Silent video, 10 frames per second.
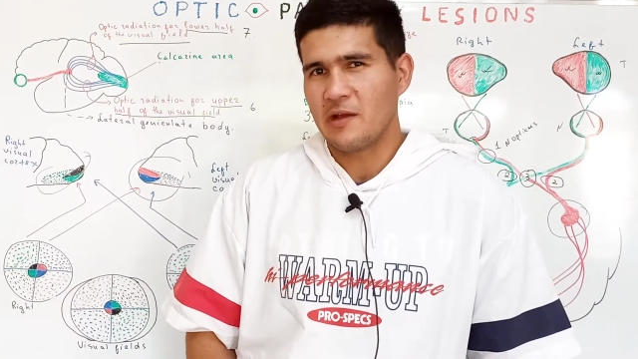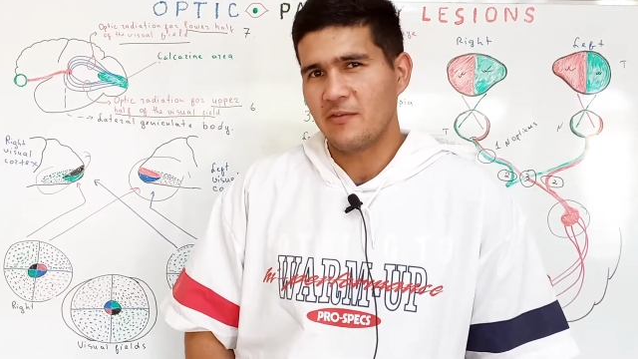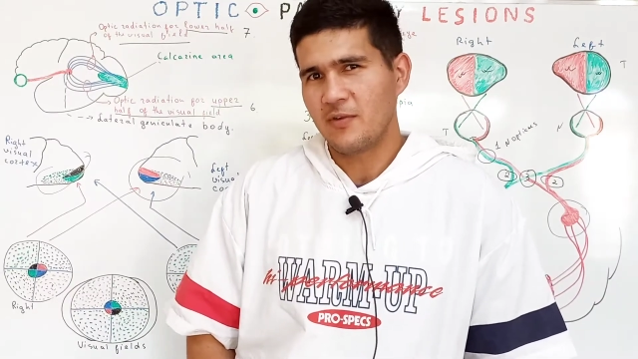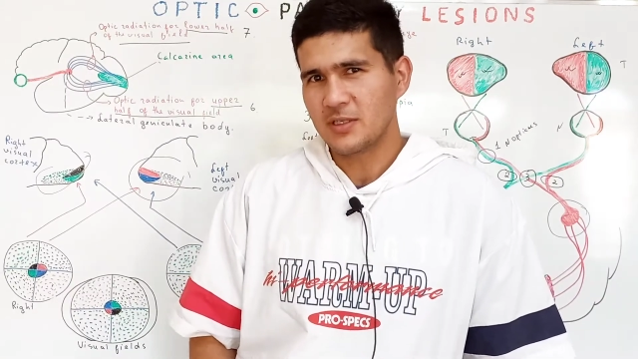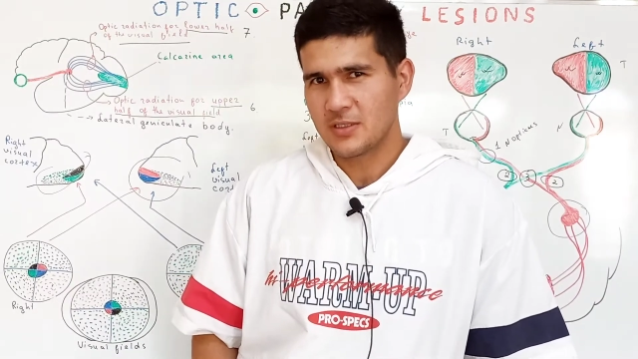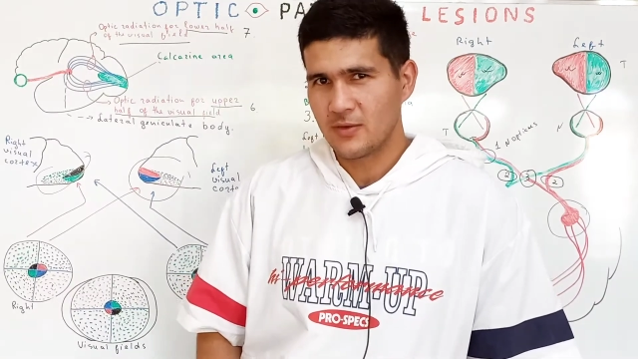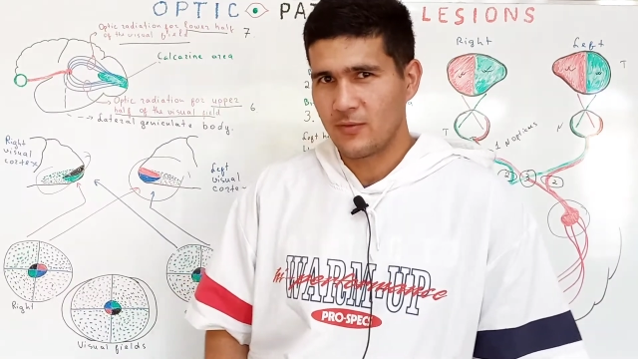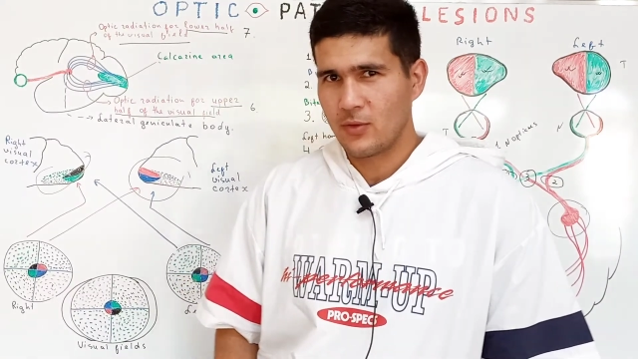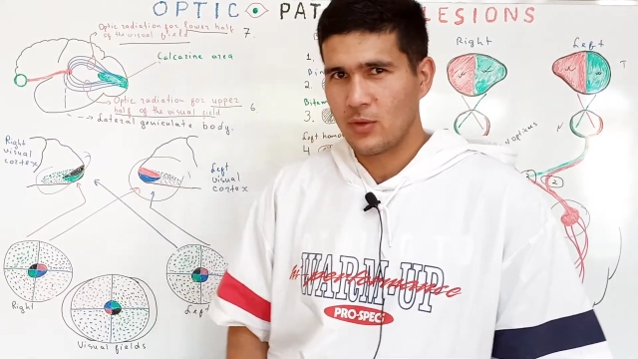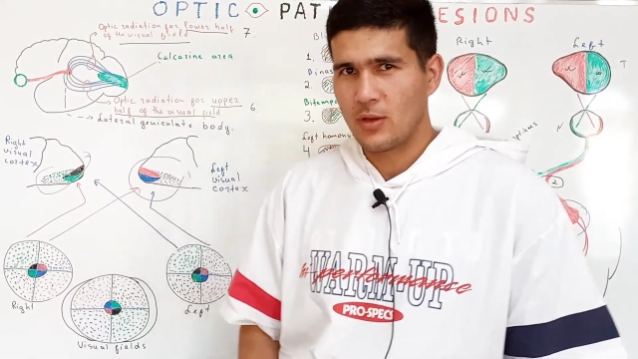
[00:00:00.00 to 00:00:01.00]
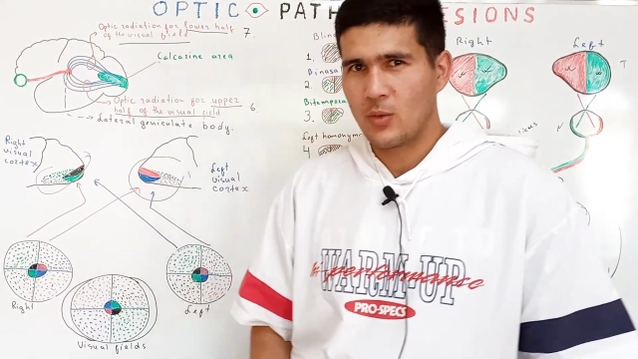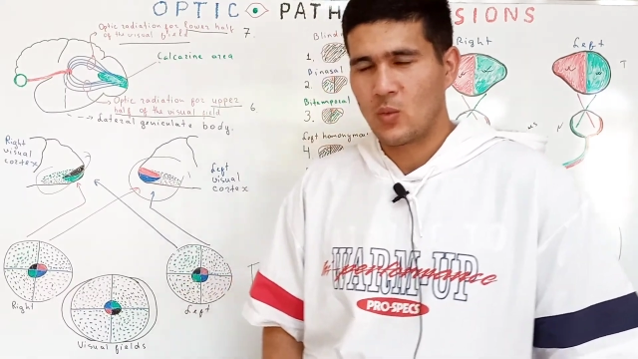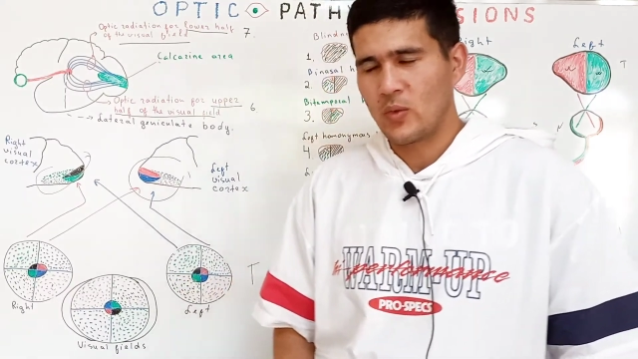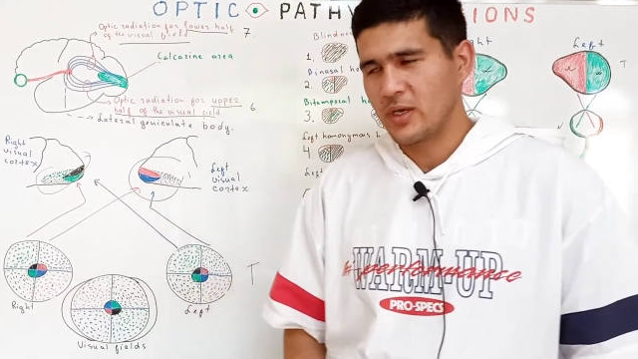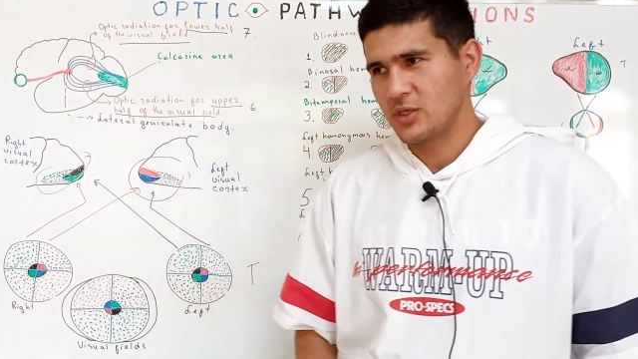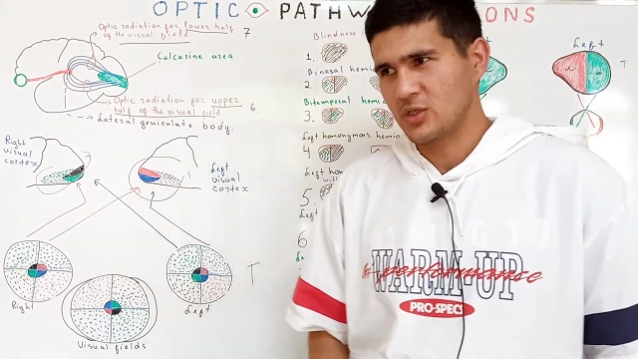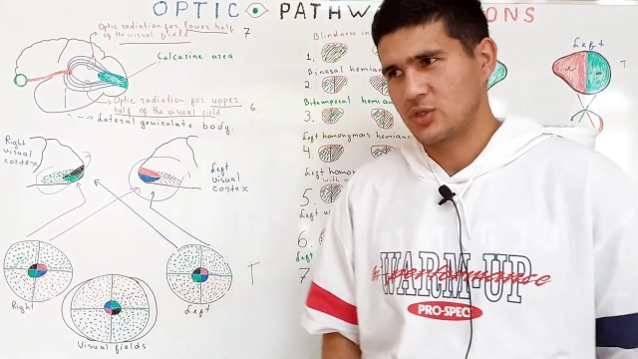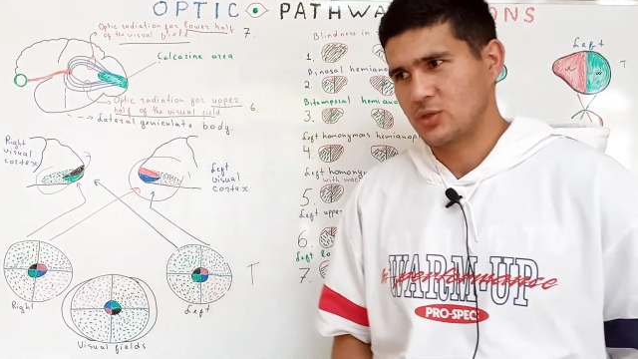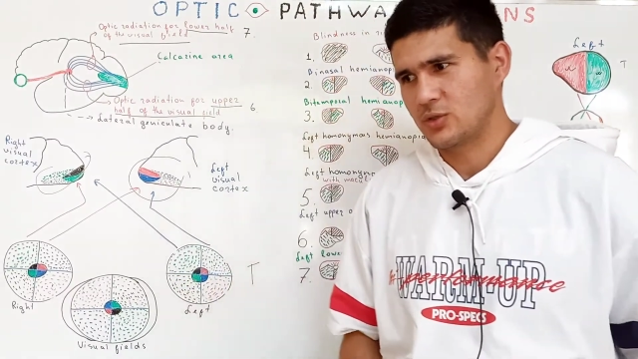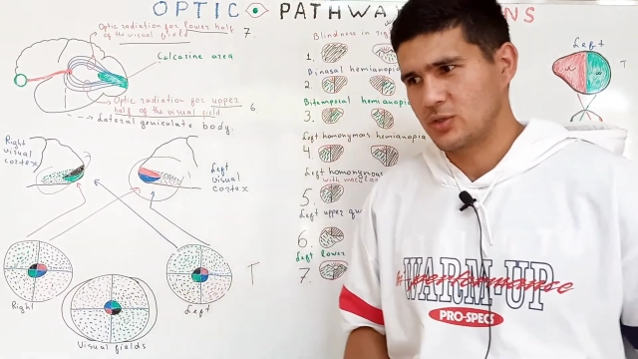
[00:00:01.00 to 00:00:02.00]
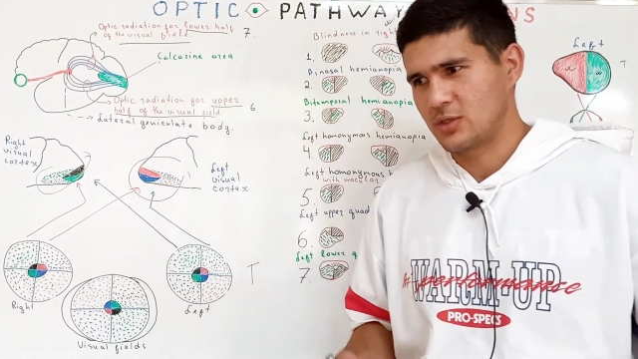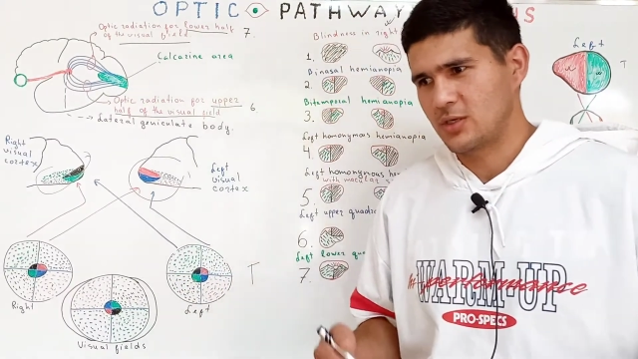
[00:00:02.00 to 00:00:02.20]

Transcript: First of all, we should